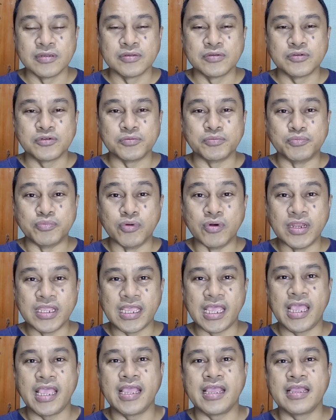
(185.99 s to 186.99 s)
to
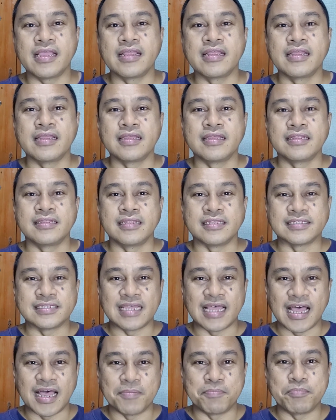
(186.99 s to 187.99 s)
bullying
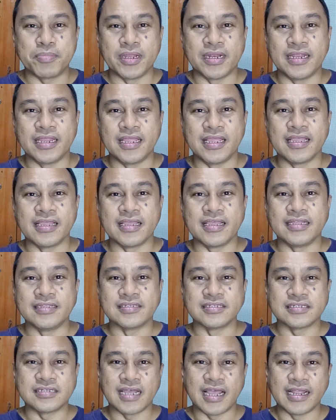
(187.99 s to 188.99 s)
that's happening
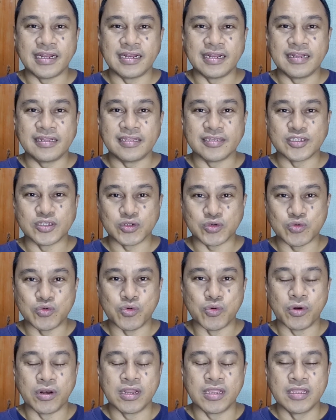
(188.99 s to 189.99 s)
inside the
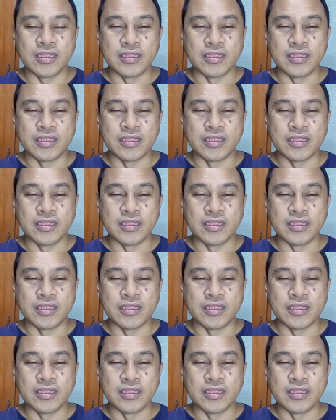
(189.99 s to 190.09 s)
school.